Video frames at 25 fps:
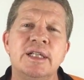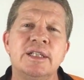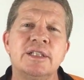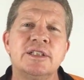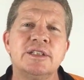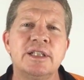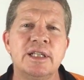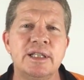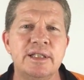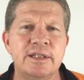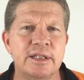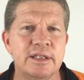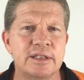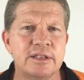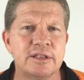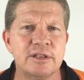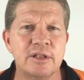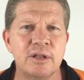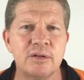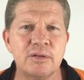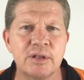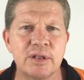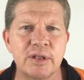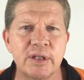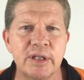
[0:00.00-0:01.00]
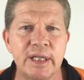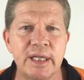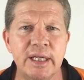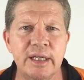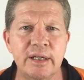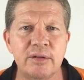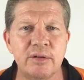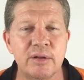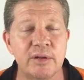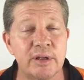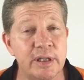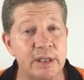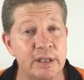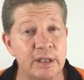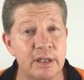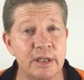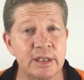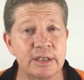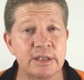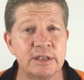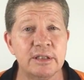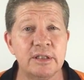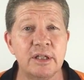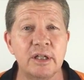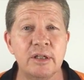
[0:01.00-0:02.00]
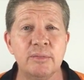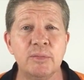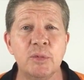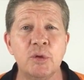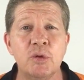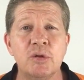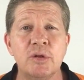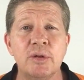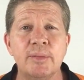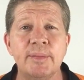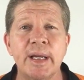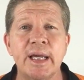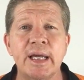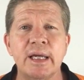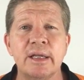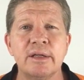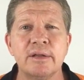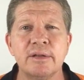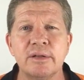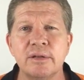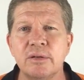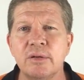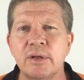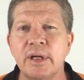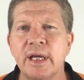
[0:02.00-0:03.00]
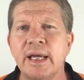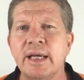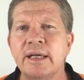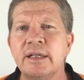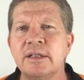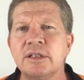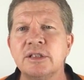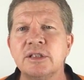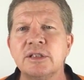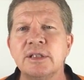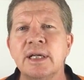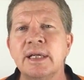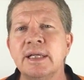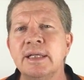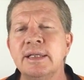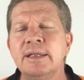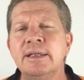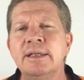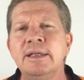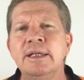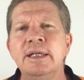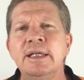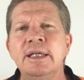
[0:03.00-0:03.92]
said that's not clear or you'd like to know more about it or how it's done.